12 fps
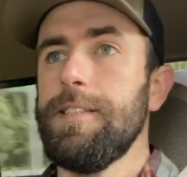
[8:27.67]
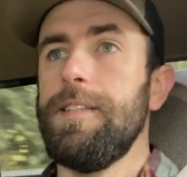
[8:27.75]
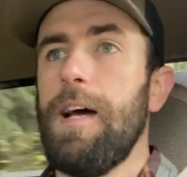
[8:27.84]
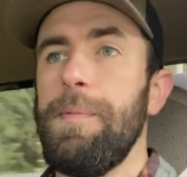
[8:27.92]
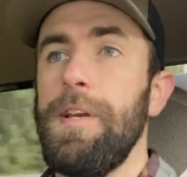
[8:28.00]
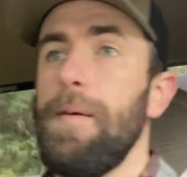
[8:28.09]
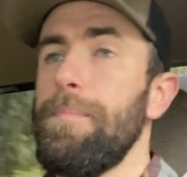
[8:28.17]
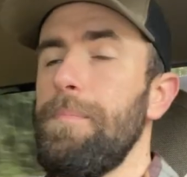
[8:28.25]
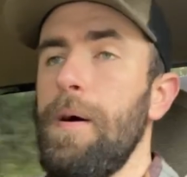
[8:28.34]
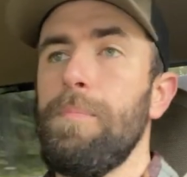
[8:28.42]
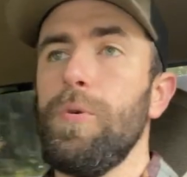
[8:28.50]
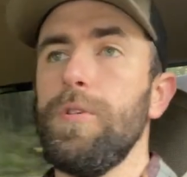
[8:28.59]
And I mean,
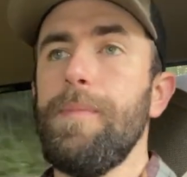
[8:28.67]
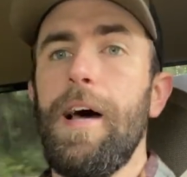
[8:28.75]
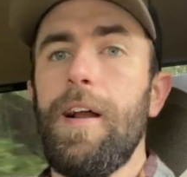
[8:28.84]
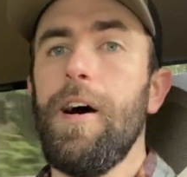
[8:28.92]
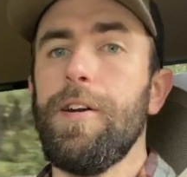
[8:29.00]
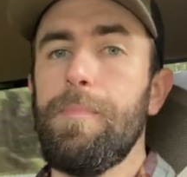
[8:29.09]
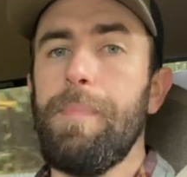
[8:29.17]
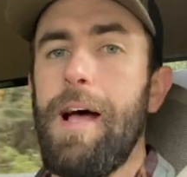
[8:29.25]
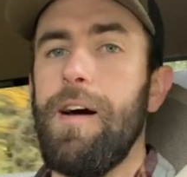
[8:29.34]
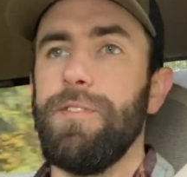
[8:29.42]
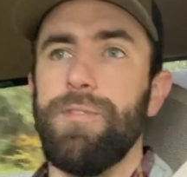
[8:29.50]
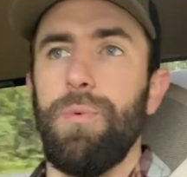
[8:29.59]
I, I, pulled about 100
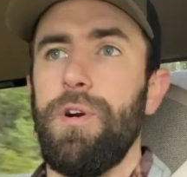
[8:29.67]
pounds